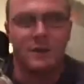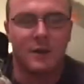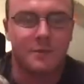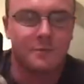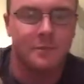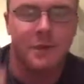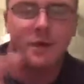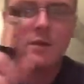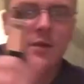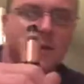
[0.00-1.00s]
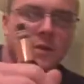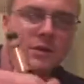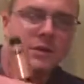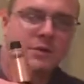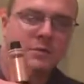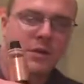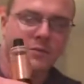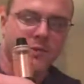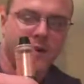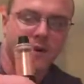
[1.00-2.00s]
So,
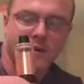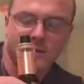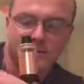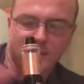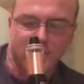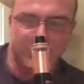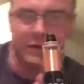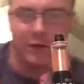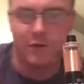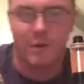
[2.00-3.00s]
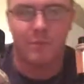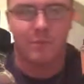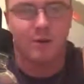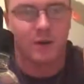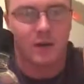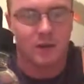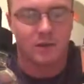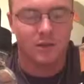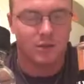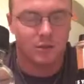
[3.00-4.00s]
but go ahead and go over my pros and
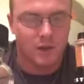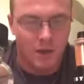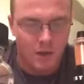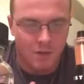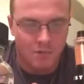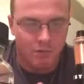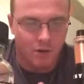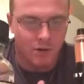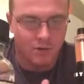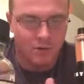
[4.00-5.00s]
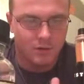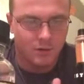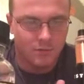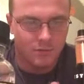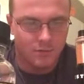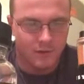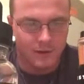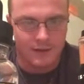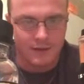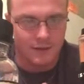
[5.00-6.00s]
cons of the juice. Pros,
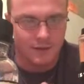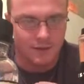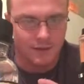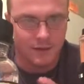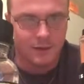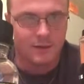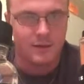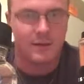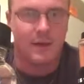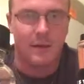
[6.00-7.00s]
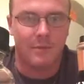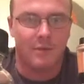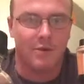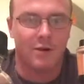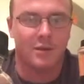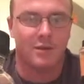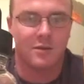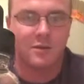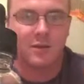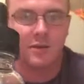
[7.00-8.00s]
like I said, it is Captain Crunch,
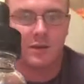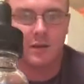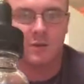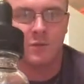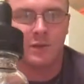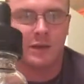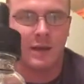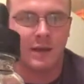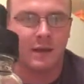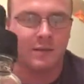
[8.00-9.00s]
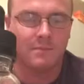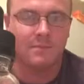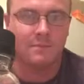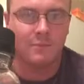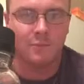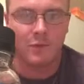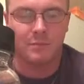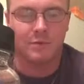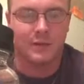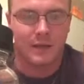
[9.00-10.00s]
so it is what they
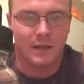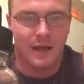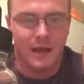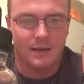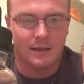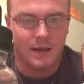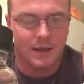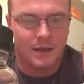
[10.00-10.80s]
represent it as.